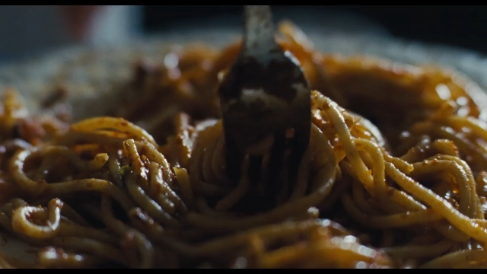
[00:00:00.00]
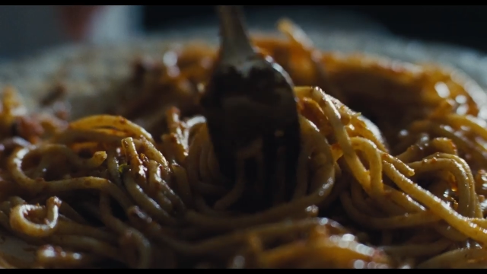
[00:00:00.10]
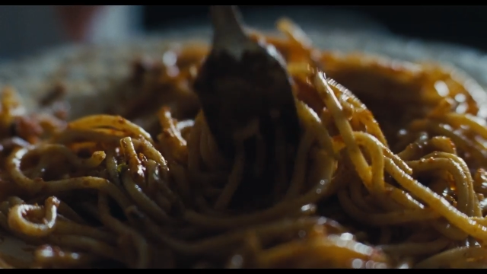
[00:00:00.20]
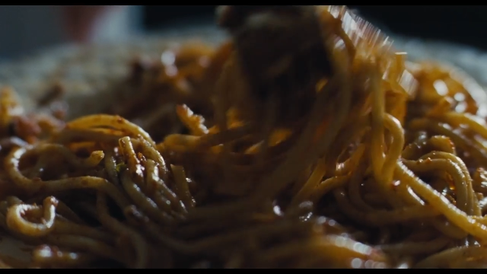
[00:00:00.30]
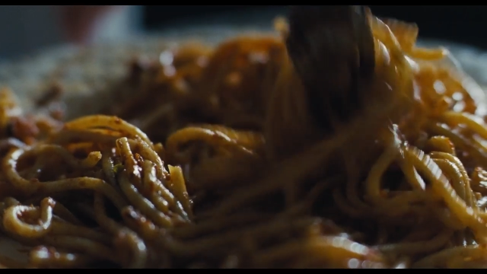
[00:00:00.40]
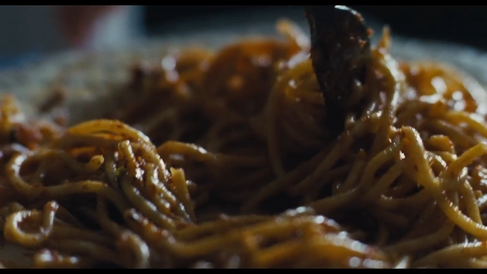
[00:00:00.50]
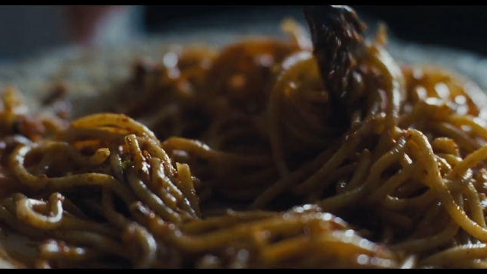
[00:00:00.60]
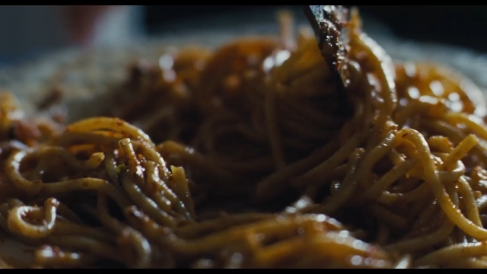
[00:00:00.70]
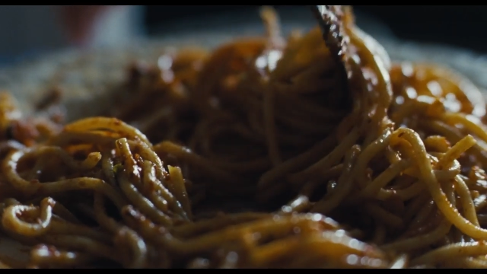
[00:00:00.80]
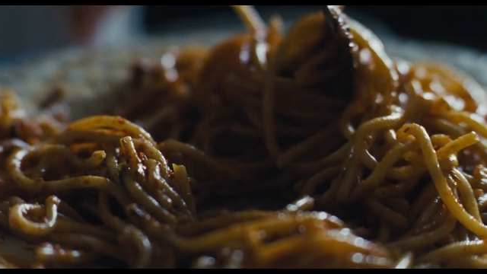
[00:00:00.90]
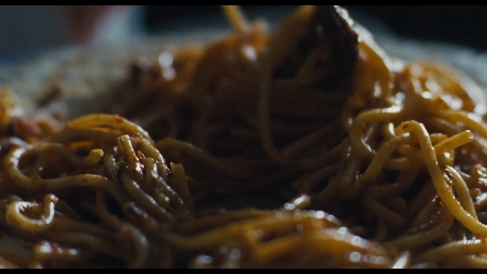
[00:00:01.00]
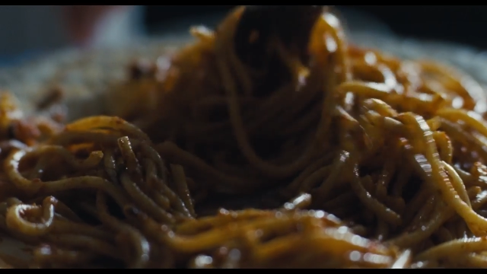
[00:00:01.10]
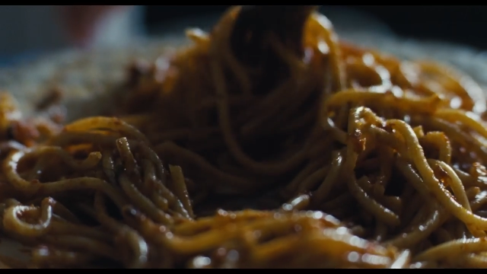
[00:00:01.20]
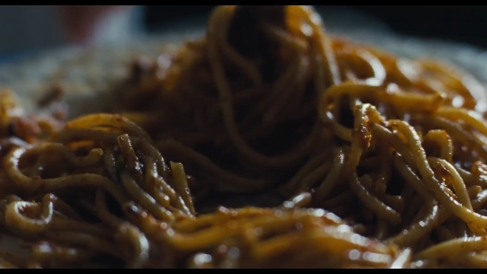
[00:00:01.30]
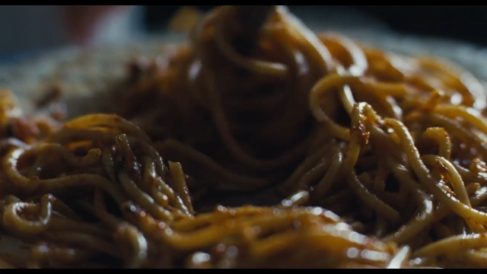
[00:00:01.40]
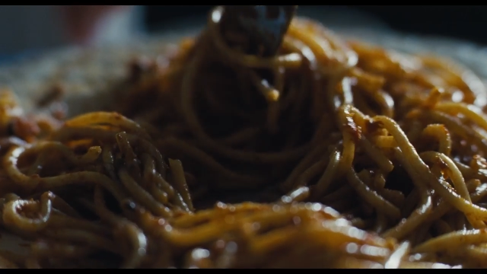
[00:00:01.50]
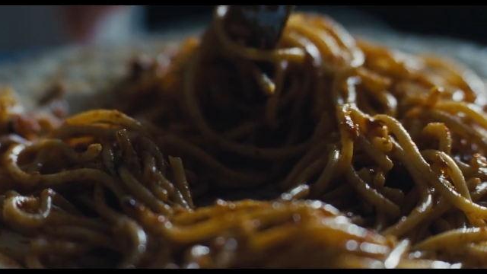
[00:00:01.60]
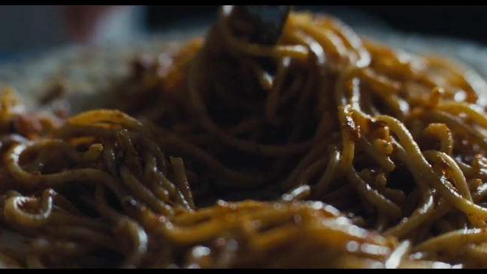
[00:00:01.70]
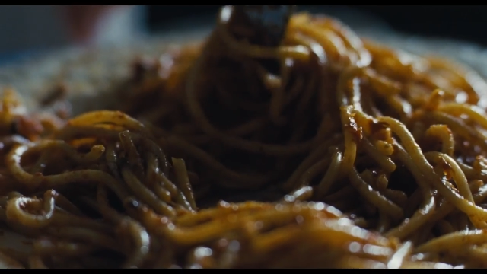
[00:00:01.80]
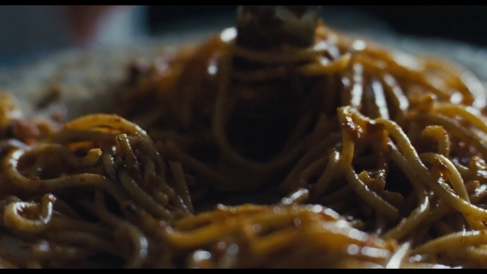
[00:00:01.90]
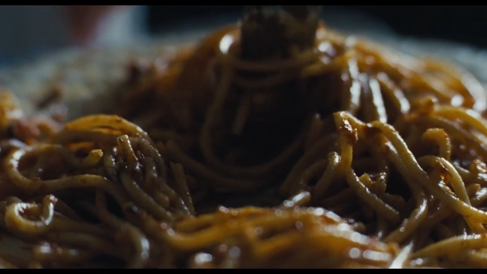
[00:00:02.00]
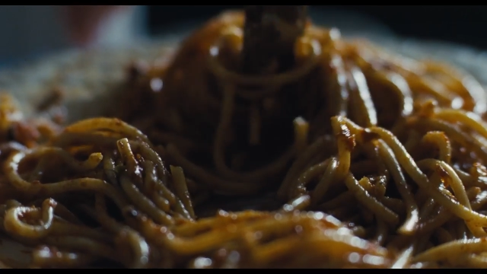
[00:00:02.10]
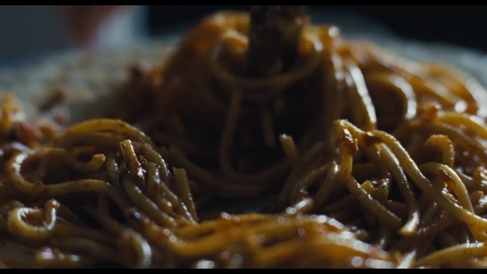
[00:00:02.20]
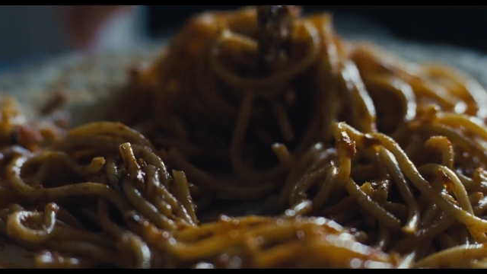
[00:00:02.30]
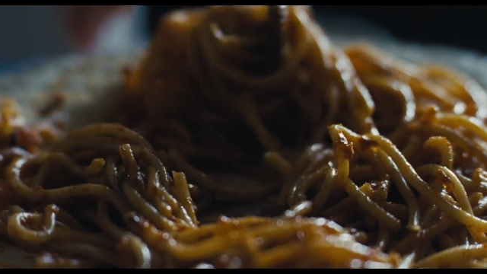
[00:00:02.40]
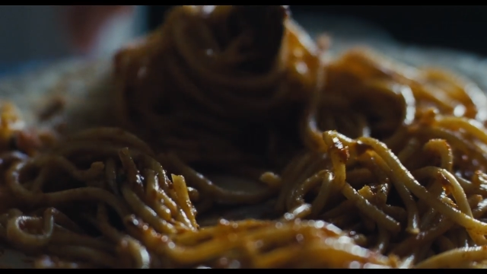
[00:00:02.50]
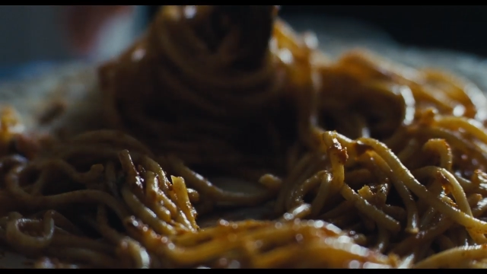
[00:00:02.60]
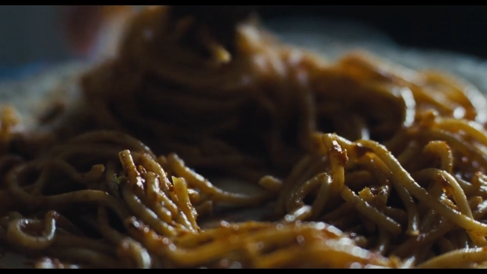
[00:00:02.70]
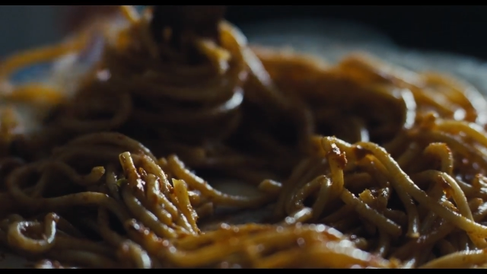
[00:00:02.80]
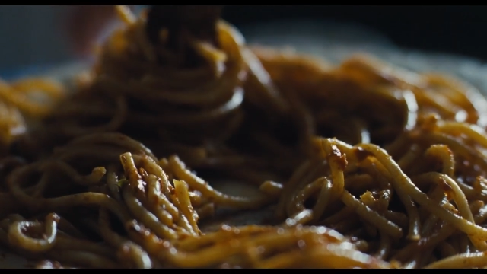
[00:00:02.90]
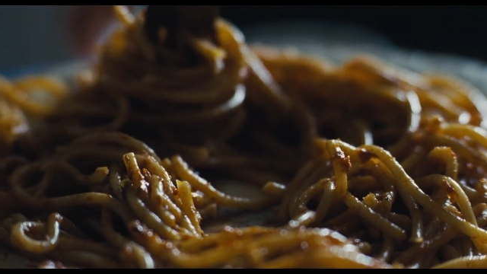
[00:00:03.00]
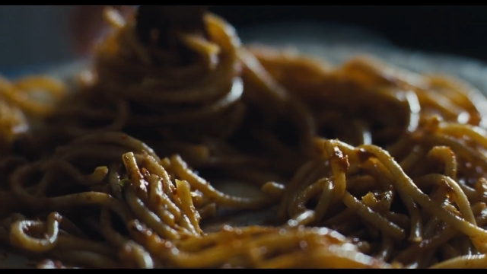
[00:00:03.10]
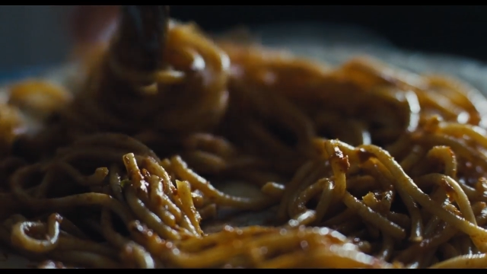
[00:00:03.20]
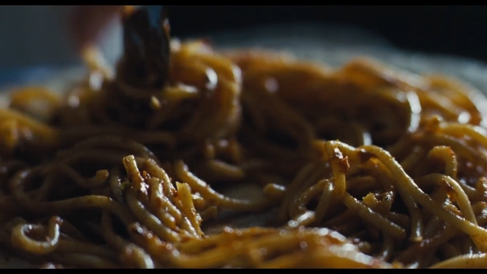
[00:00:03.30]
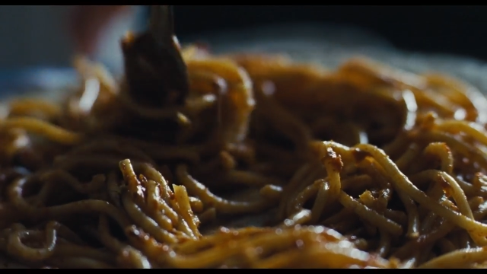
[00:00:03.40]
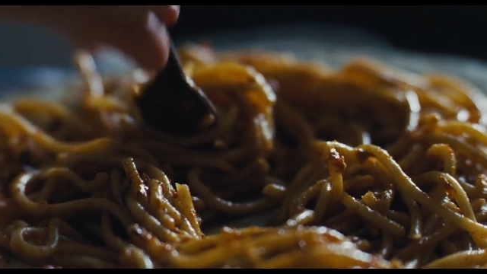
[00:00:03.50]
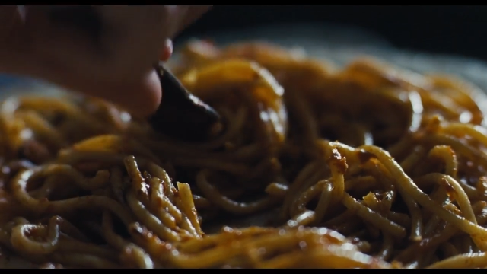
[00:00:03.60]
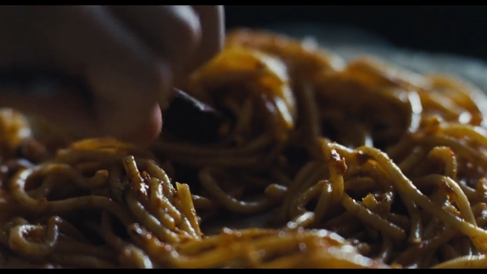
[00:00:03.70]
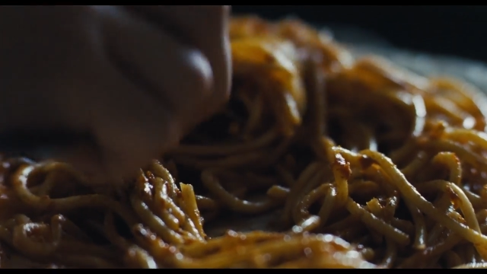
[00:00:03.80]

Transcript: No face is visible, so there are no lips to read.